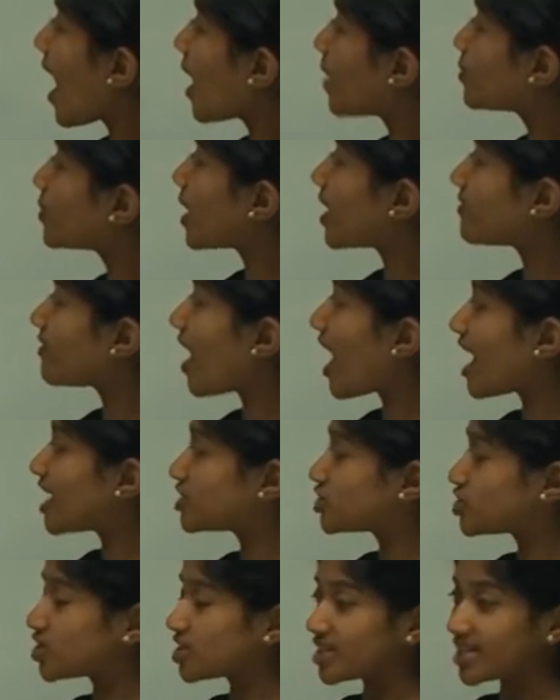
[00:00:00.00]
And we have
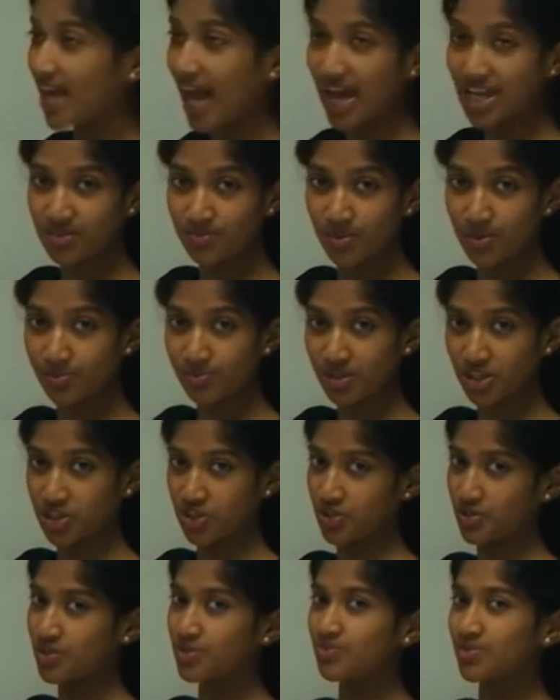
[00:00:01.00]
hydrogen gas being
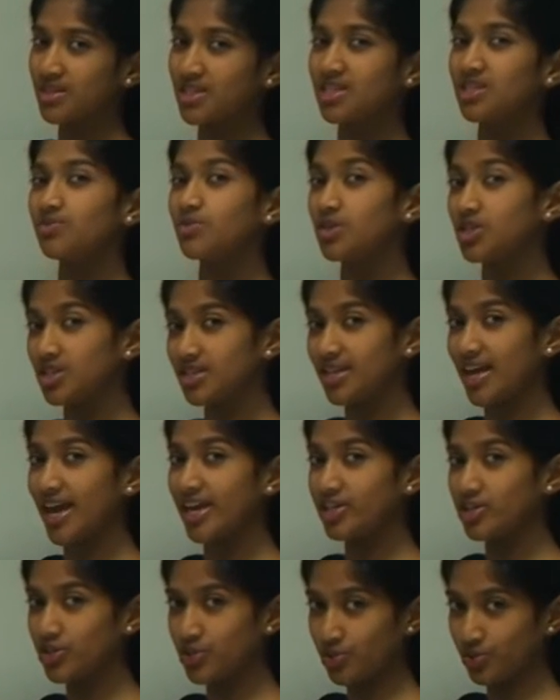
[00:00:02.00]
produced, which is
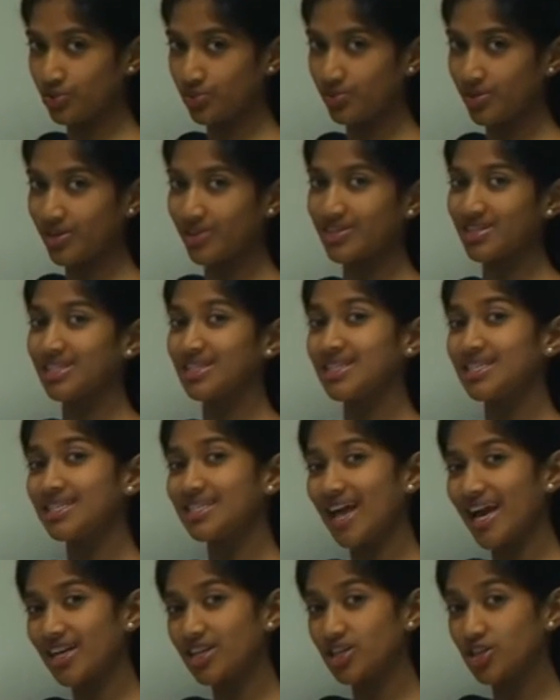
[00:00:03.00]
H2, because it's a
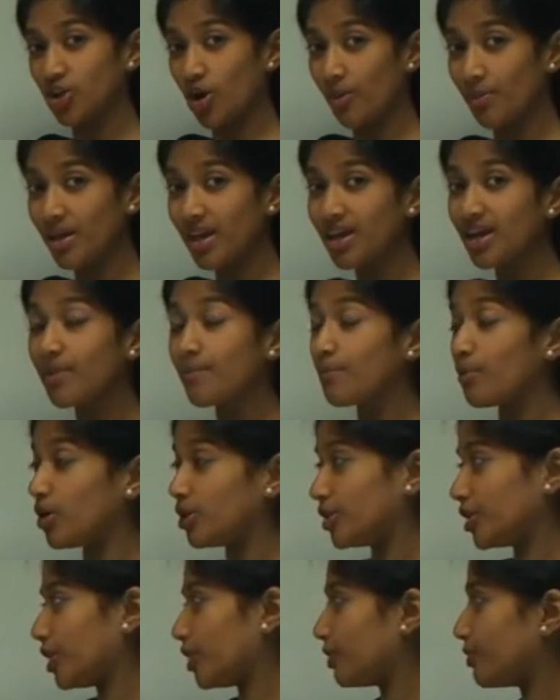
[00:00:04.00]
diatomic
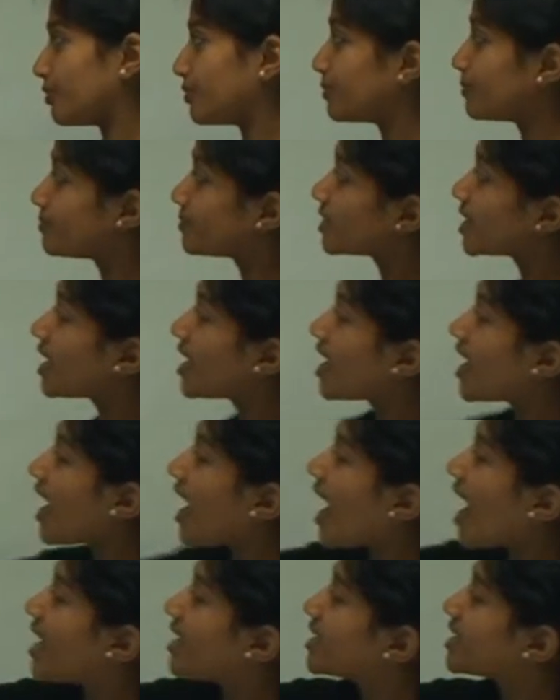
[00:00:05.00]
molecule.
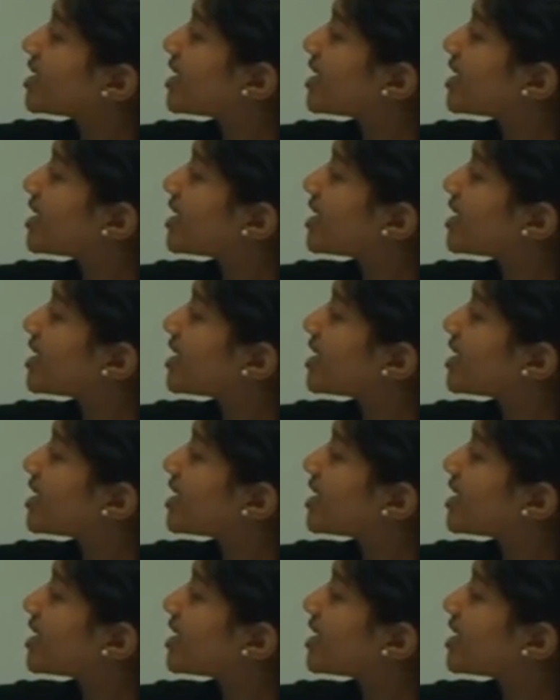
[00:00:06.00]
And